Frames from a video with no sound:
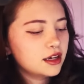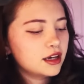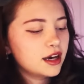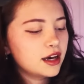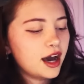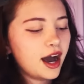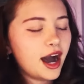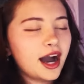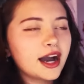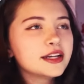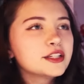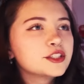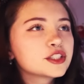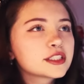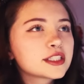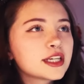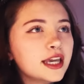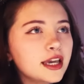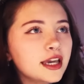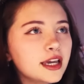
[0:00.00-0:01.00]
I just
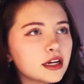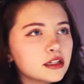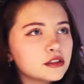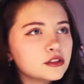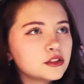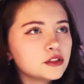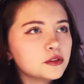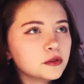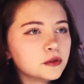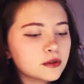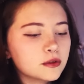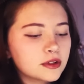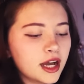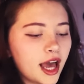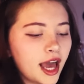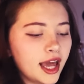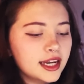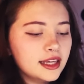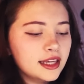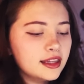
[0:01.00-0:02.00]
can't do
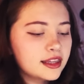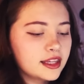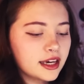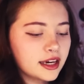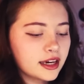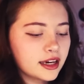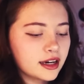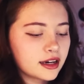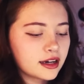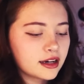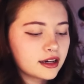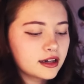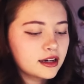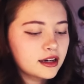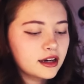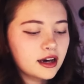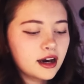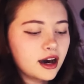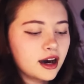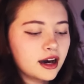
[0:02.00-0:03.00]
anything
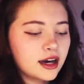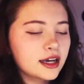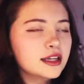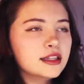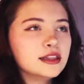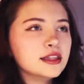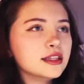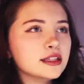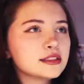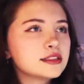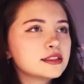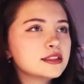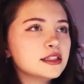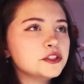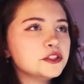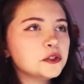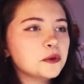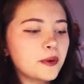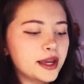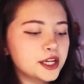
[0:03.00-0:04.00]
in this
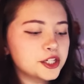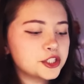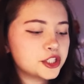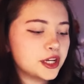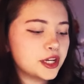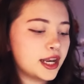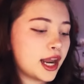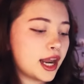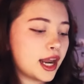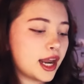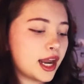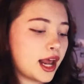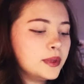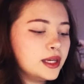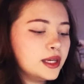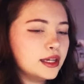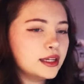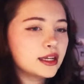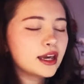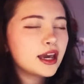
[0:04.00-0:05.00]
situation. I
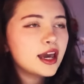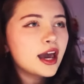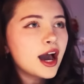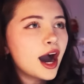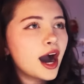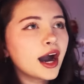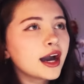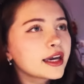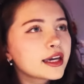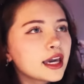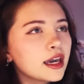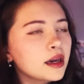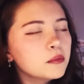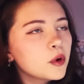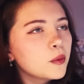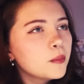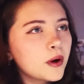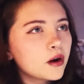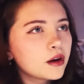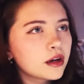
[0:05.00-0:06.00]
mean, I came
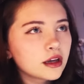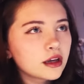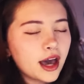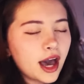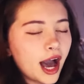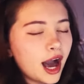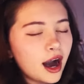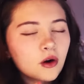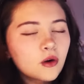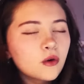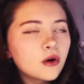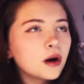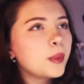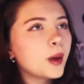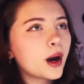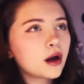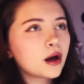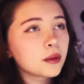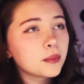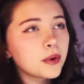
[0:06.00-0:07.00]
out
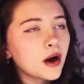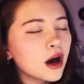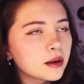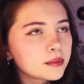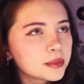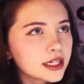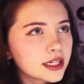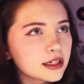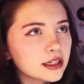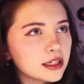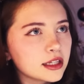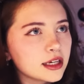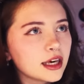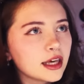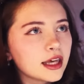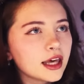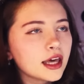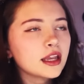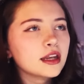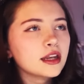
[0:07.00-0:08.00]
about it
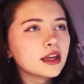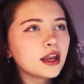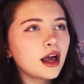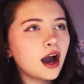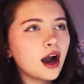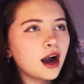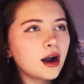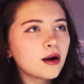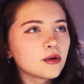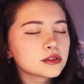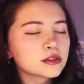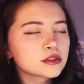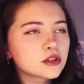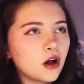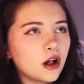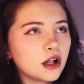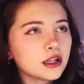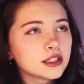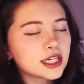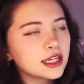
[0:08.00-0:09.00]
publicly, and I was
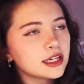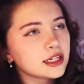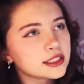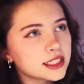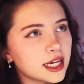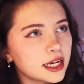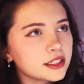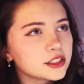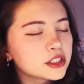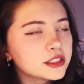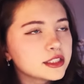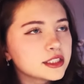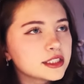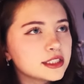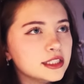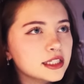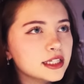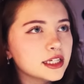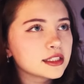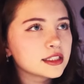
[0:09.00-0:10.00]
called an
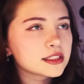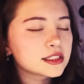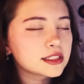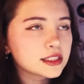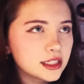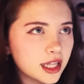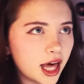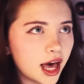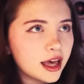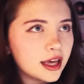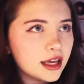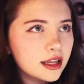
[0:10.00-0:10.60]
attention-seeking slut.